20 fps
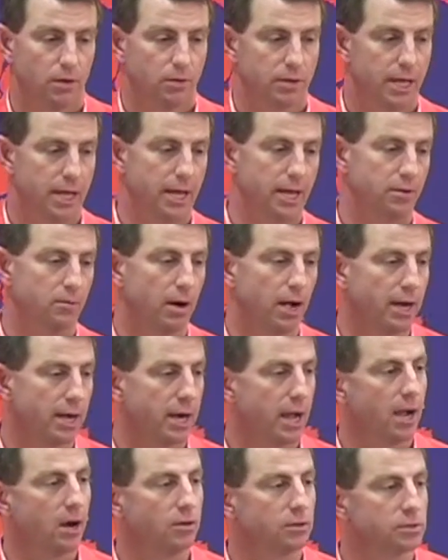Cade right
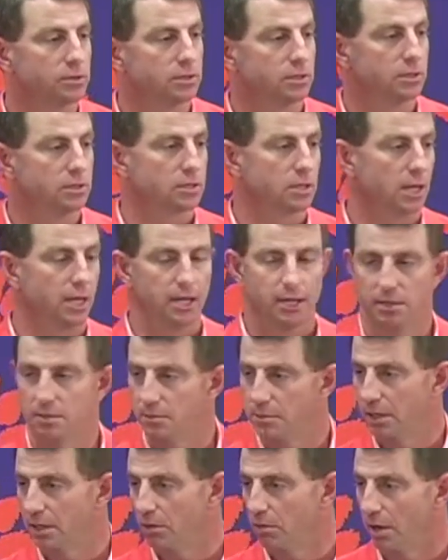now is slated to
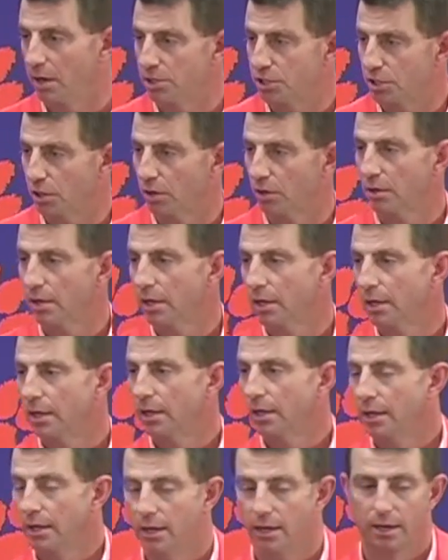be a gray shirt.
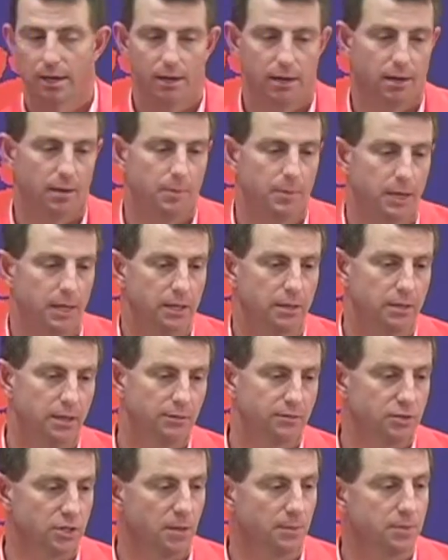But
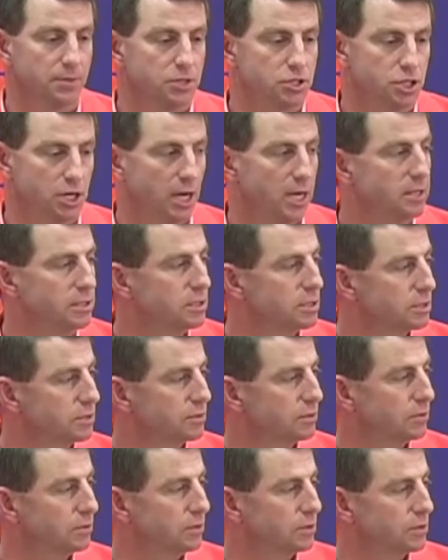if something
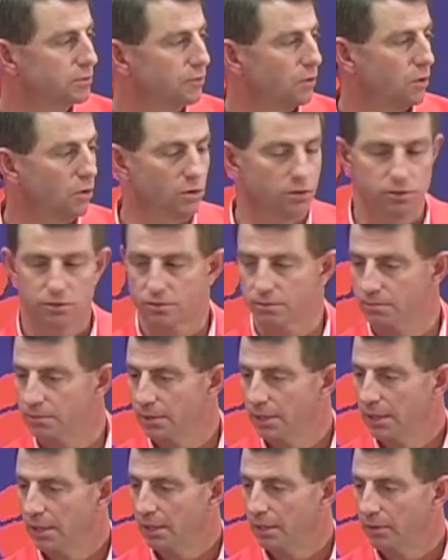changes as far as
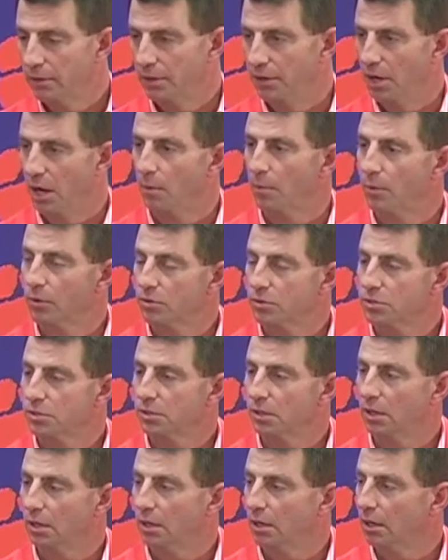the numbers,
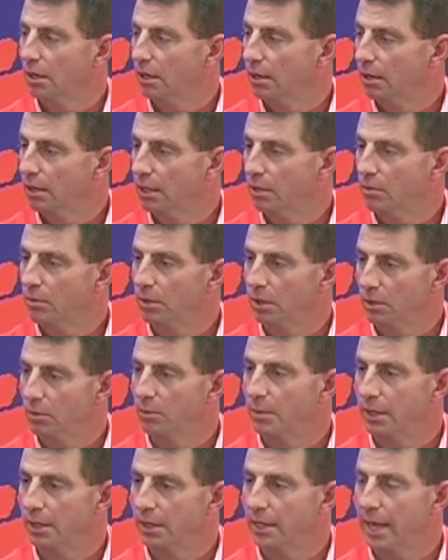he'll
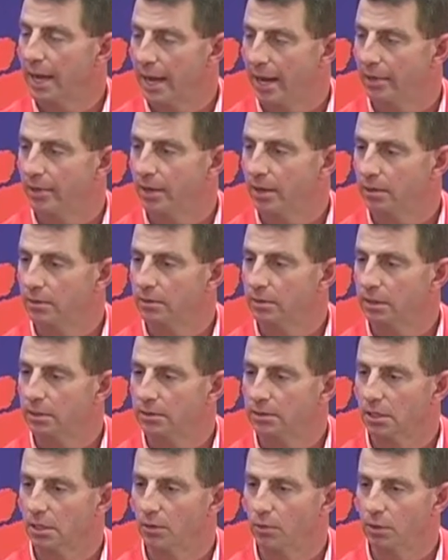be a guy
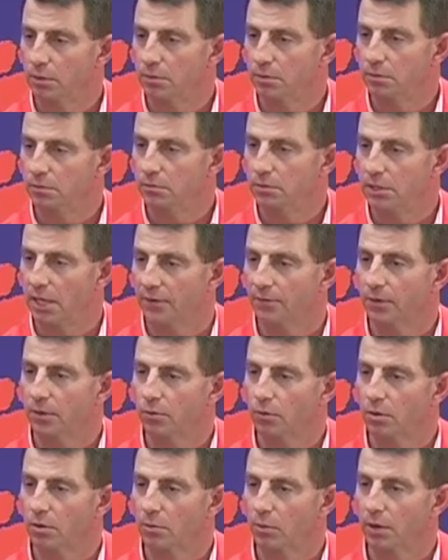that we would
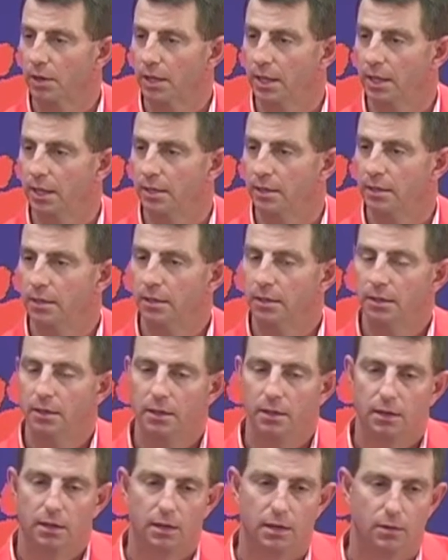definitely want to bring in
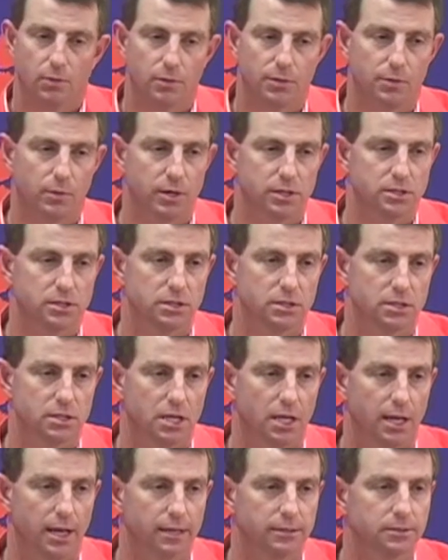with the rest of this
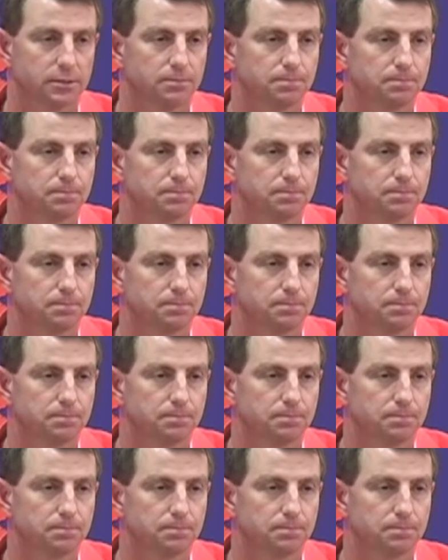class.